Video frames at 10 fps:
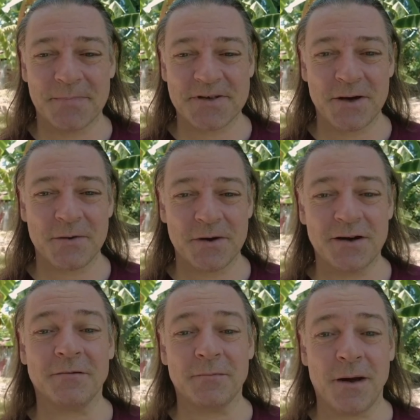so, you
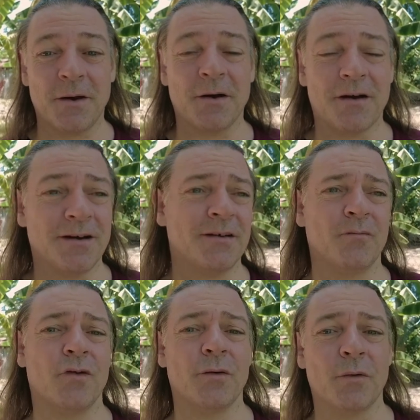know, and I
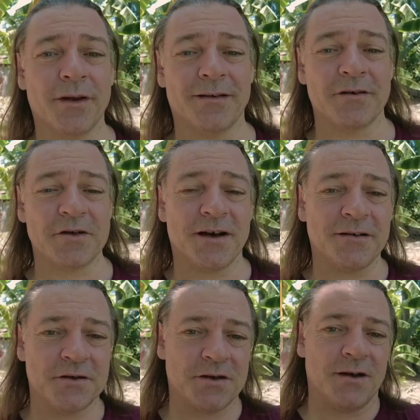don't really want that to
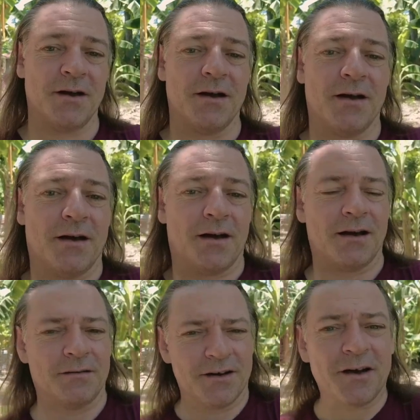change.
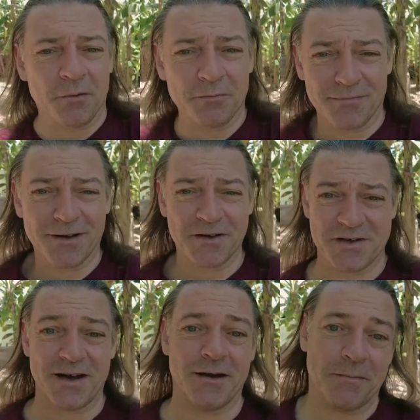And, you know, like I
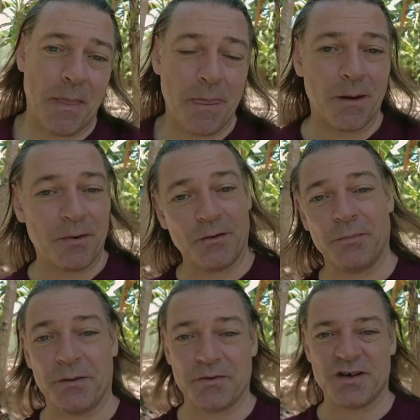say, there'll be a lot
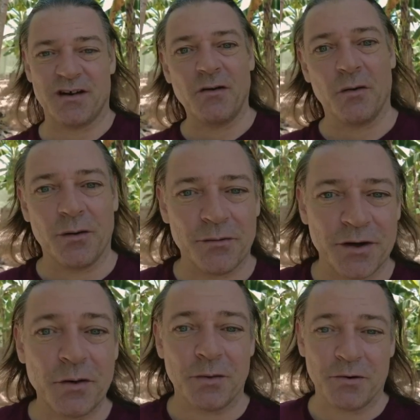of people saying, oh, aren't
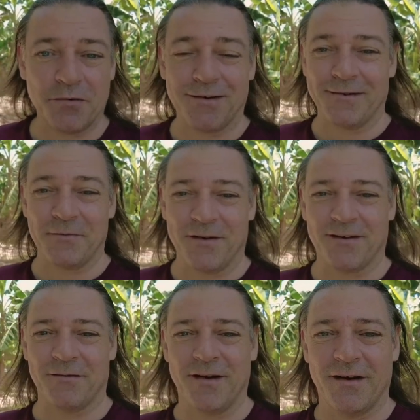you hypocritical,
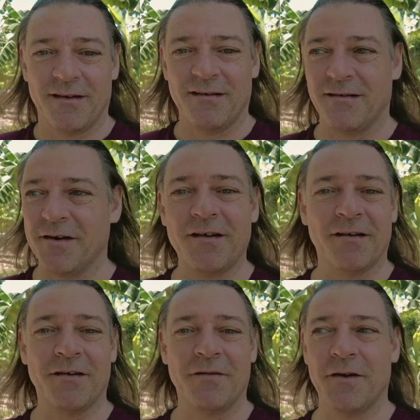Niall? Yeah, you
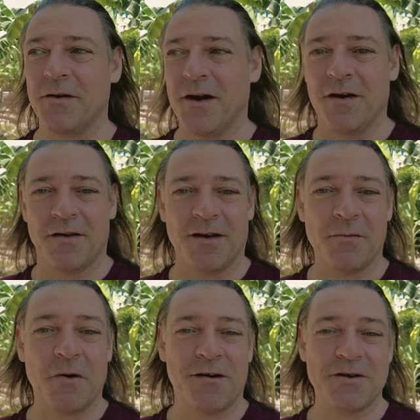don't, if you think
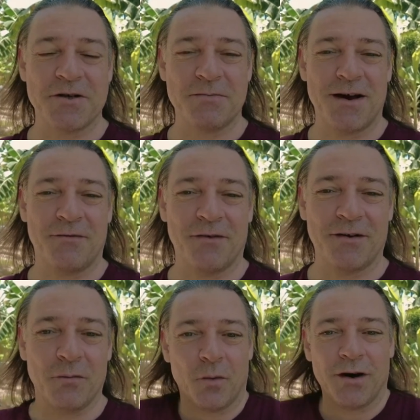immigration's bad for
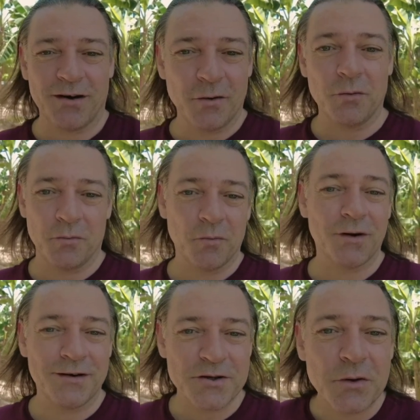England, why
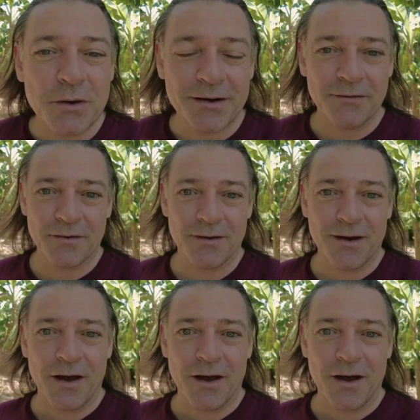did you leave?